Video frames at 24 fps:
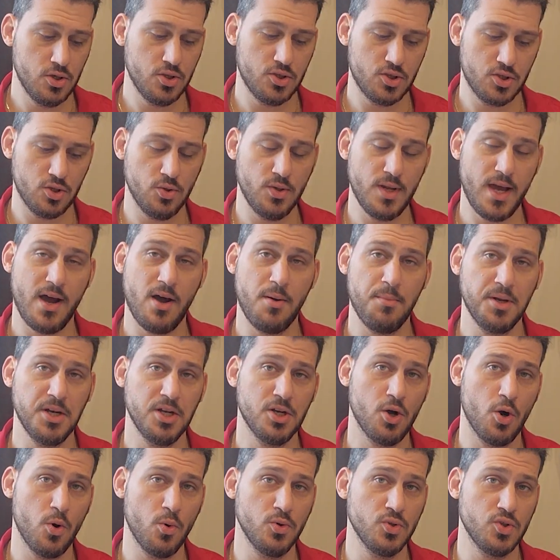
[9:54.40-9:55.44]
So now I'm going to
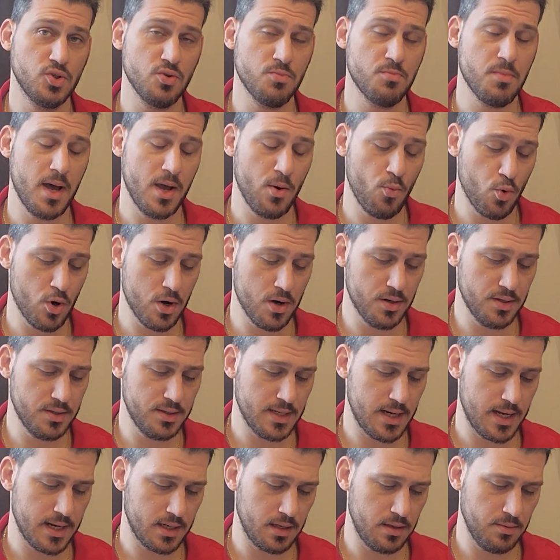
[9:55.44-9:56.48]
go into my Word
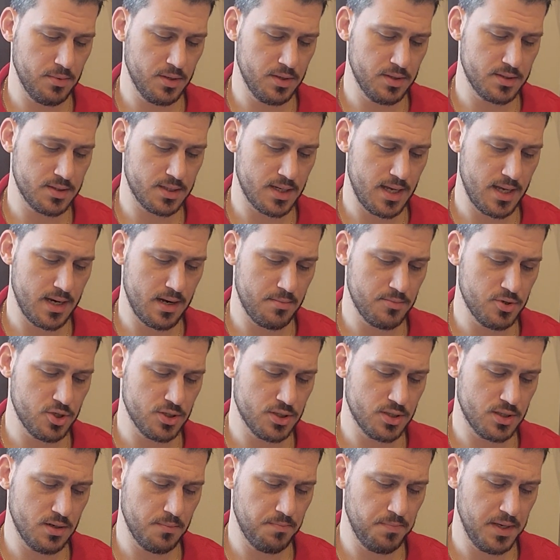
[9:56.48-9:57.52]
documents and I'm
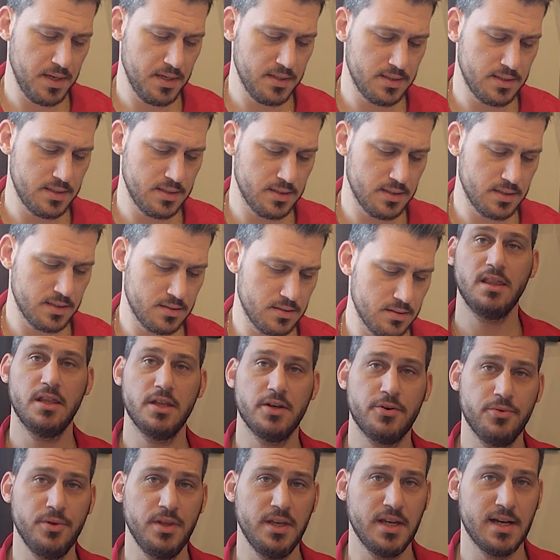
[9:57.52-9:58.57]
just going to paste this.
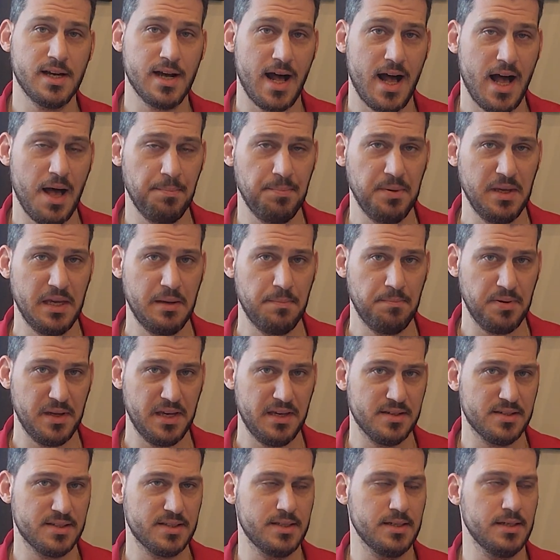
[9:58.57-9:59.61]
Literally copy and
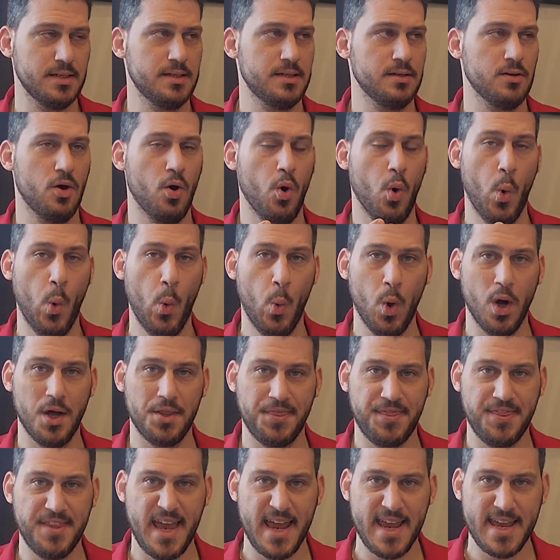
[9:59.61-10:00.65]
pasted
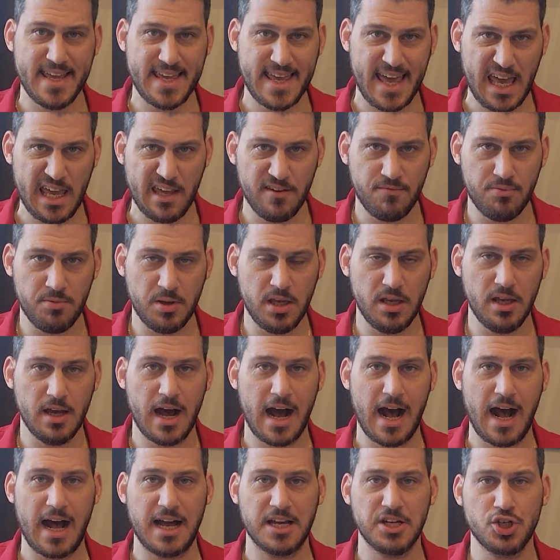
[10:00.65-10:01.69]
what they gave me
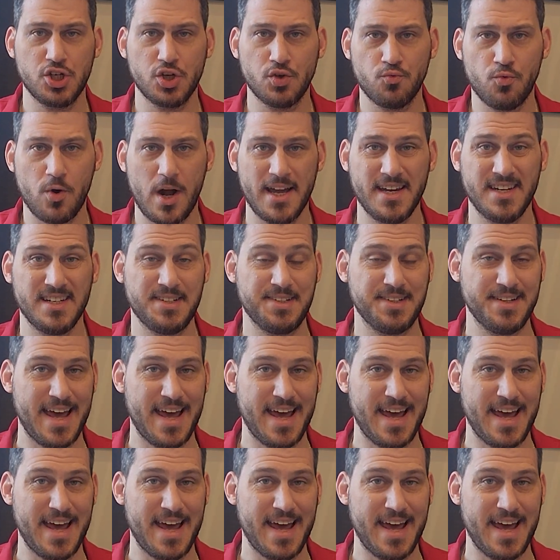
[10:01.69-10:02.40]
I should write as an